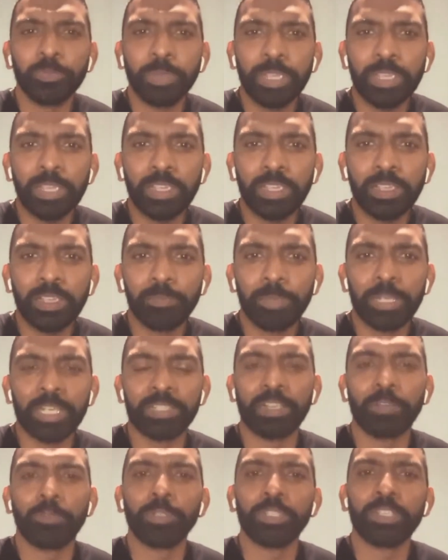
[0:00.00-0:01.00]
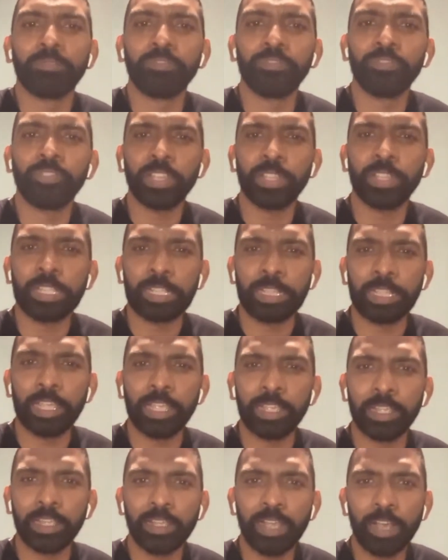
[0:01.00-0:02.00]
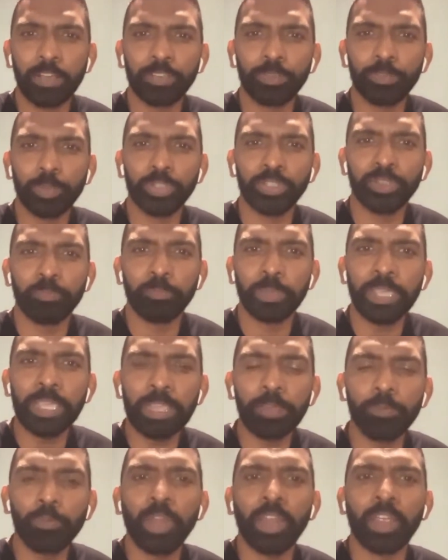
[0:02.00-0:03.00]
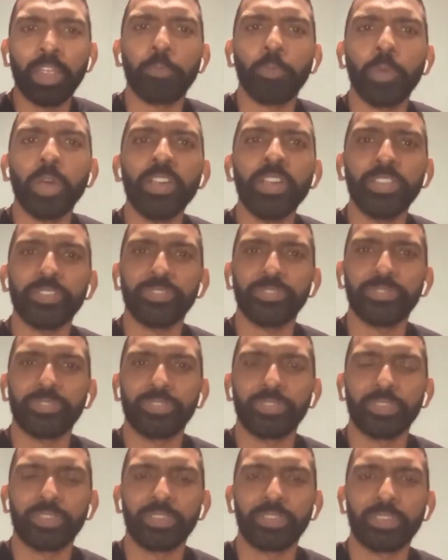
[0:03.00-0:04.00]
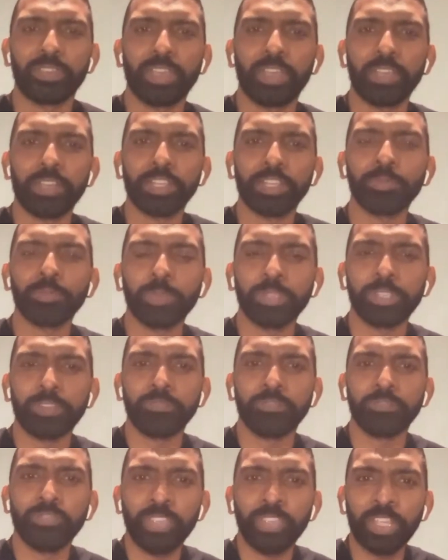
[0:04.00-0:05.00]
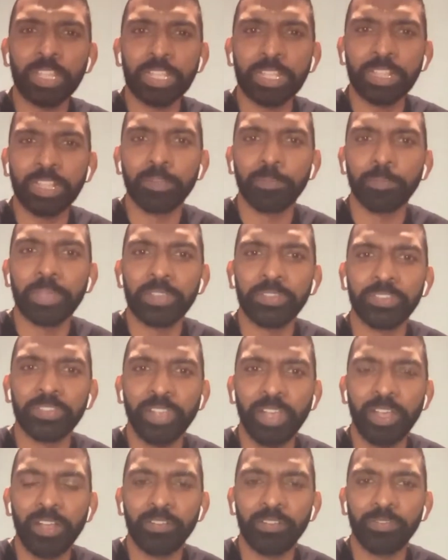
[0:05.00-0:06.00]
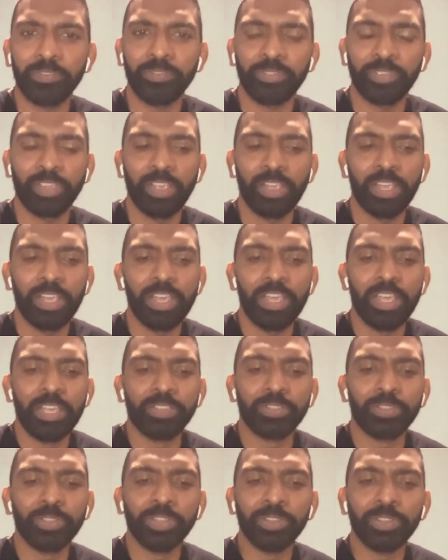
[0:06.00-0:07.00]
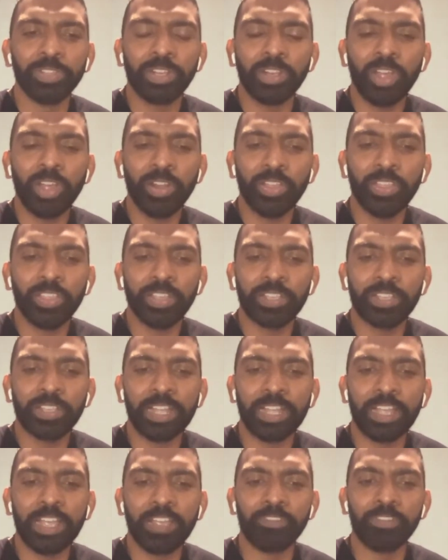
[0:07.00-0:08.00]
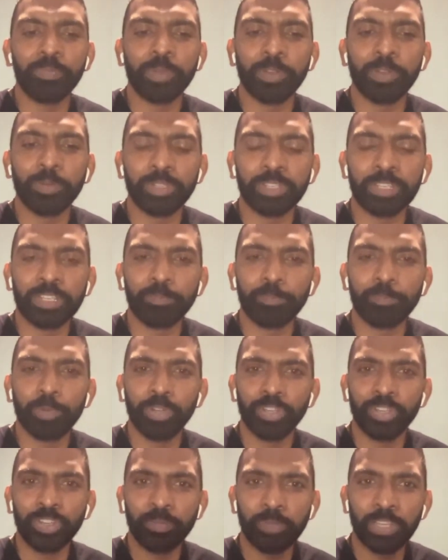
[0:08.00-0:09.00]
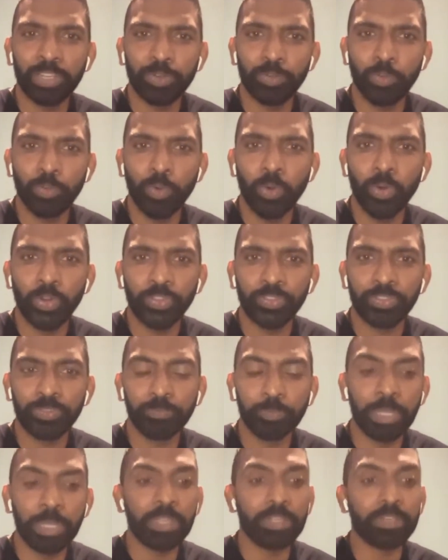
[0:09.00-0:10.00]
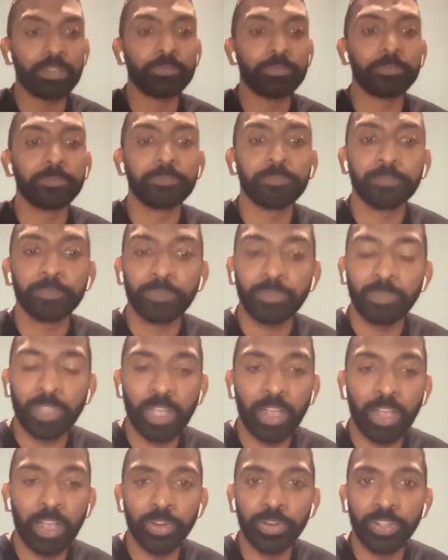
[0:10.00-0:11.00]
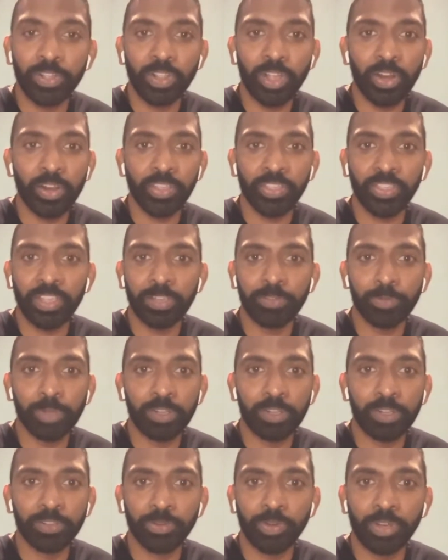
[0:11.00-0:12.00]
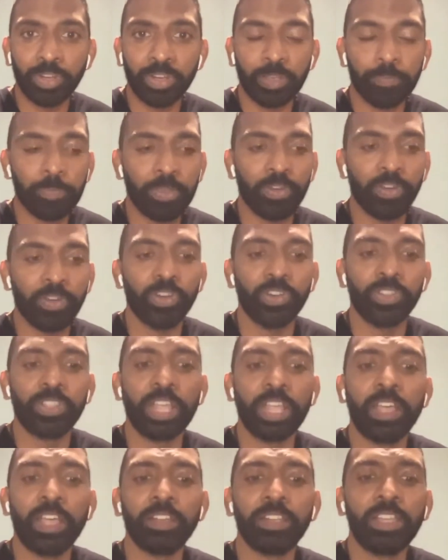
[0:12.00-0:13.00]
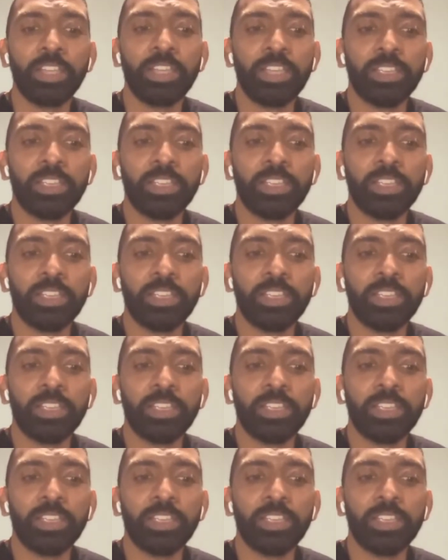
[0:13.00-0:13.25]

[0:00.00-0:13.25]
to be, because I wasn't feeling like I was supposed to be where I was. I just wasn't feeling like myself. So there's a lot of things that everybody was just pushing me towards. But I heard a lot of things while I was growing up. I heard that,